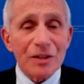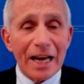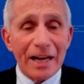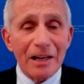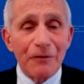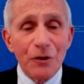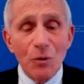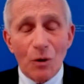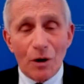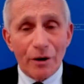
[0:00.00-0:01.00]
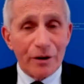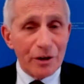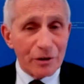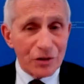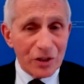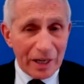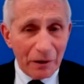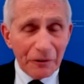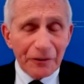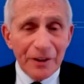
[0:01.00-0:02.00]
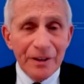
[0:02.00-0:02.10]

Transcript: that if you are yourself